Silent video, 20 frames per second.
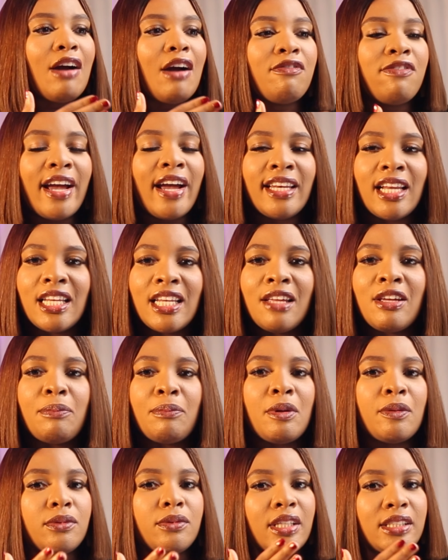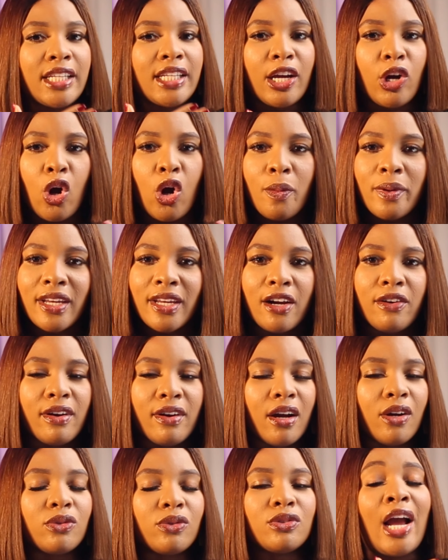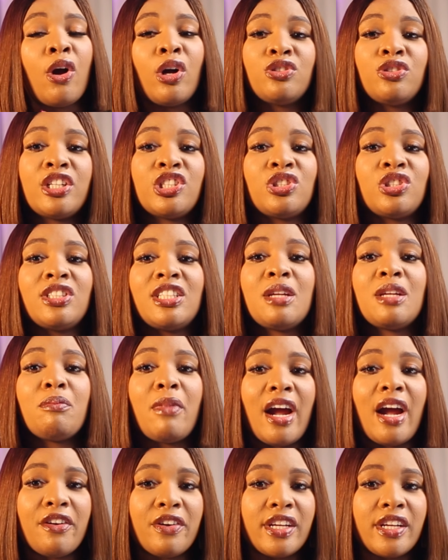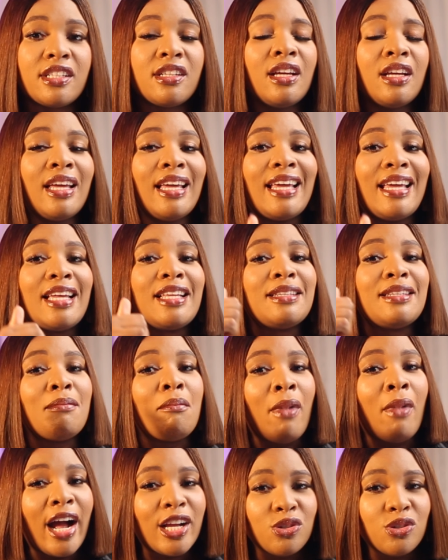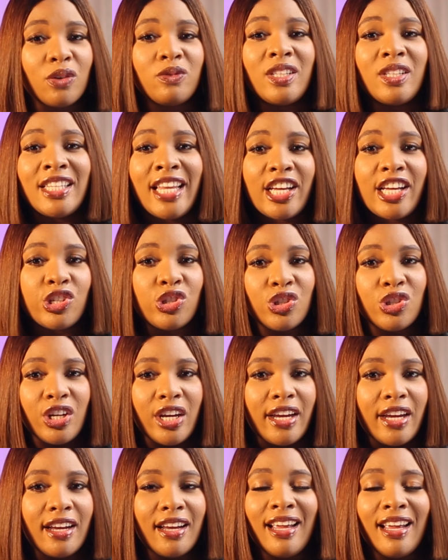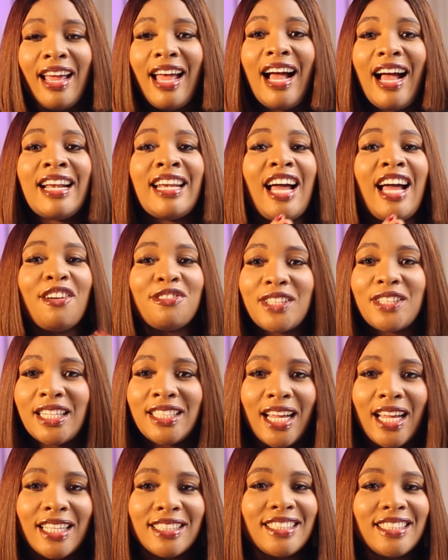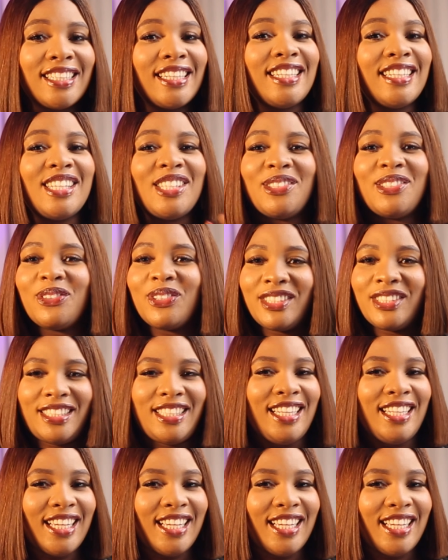Finally they started coming around. I got traditionally married March of the next year, and after that it was